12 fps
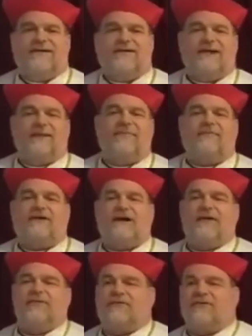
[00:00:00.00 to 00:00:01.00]
attempts to
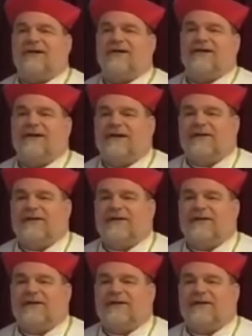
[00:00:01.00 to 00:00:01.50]
consecrate